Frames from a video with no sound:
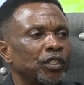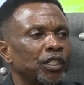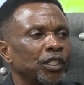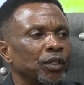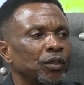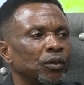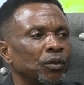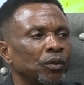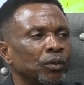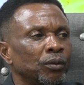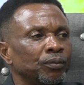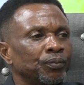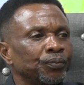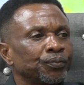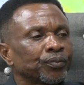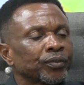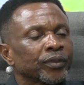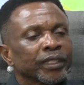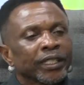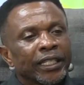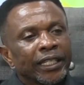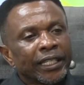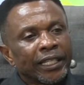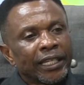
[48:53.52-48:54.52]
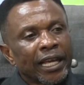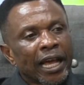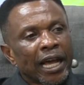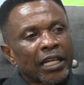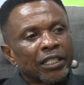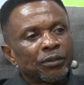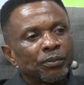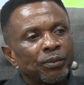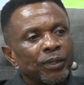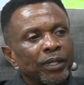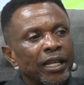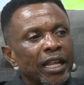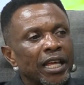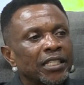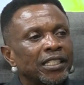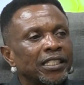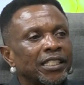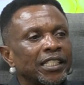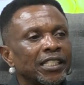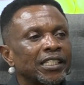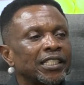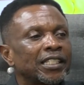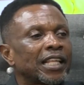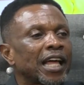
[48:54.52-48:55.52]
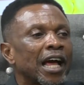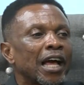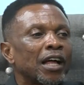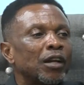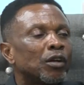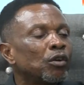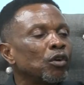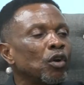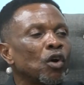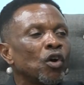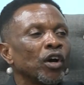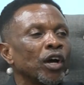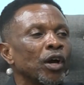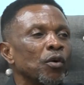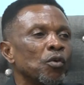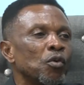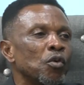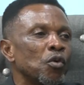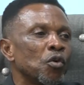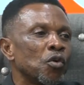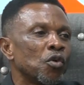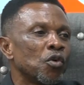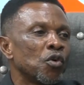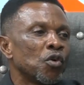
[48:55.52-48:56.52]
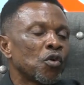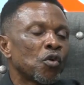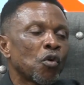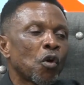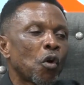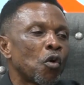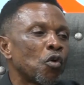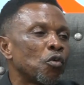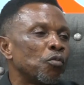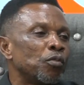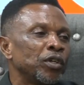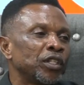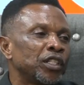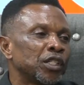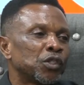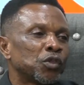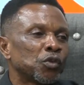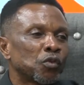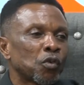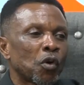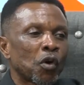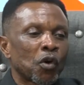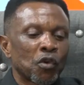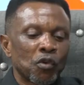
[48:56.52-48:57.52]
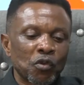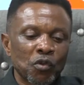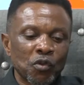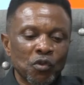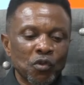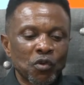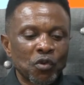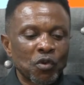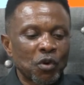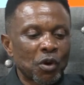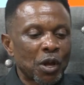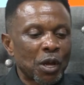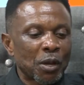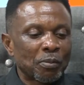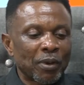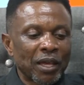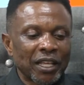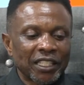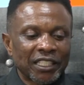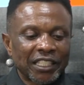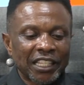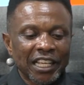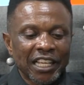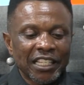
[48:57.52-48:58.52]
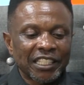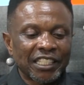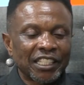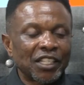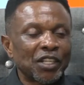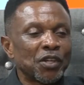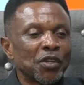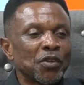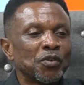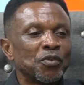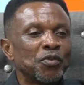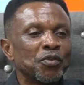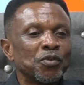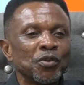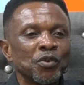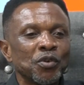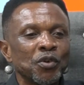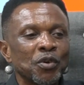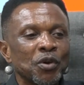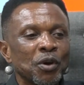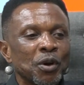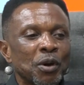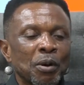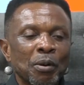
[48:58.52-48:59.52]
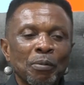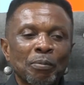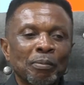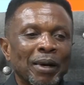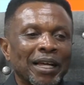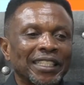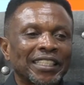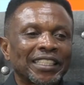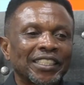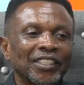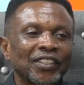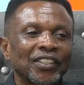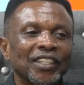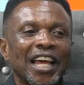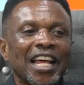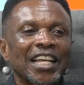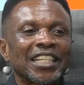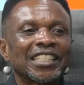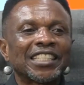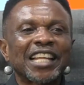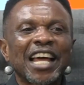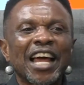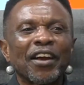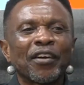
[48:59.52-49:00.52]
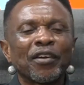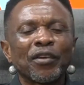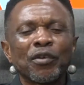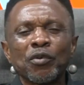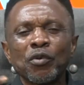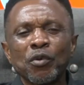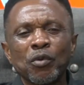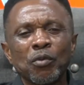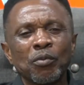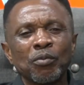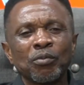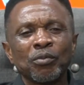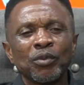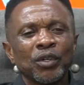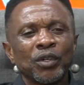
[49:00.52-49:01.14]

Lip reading: You know, he has been a sister long ago, or be it so or no, mercy, mm-hmm. See a do, matter that, sorry, no,